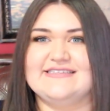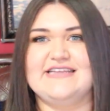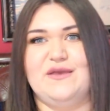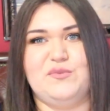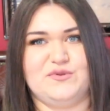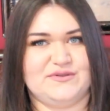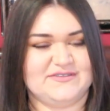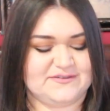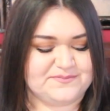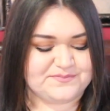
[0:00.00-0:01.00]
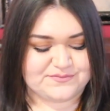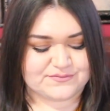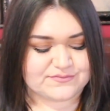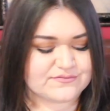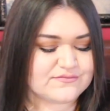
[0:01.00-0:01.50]
staples
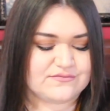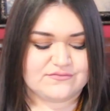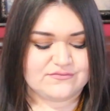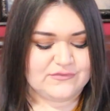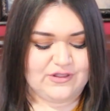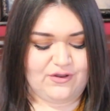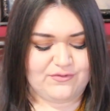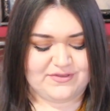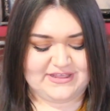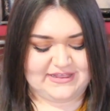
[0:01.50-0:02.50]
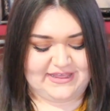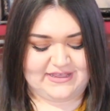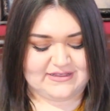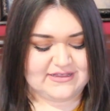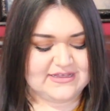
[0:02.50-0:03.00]
or really
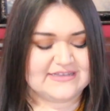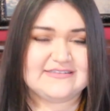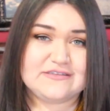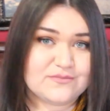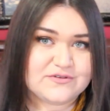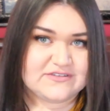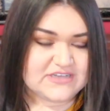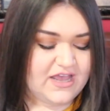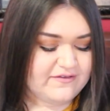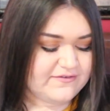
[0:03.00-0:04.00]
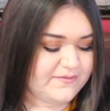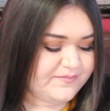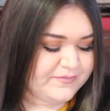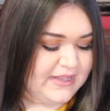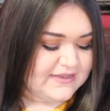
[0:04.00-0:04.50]
like simple stuff.
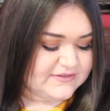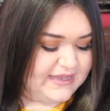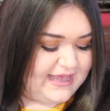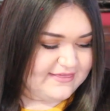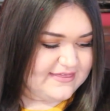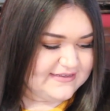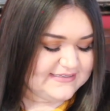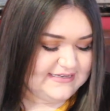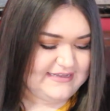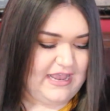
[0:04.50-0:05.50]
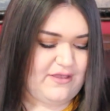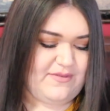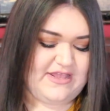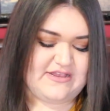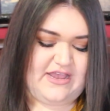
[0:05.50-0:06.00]
So I got this next
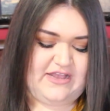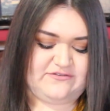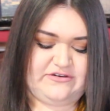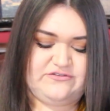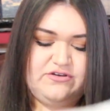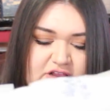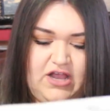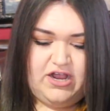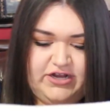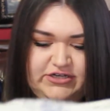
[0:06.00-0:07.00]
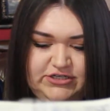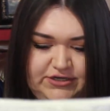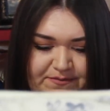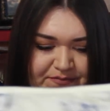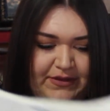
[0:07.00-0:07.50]
item in an extra large.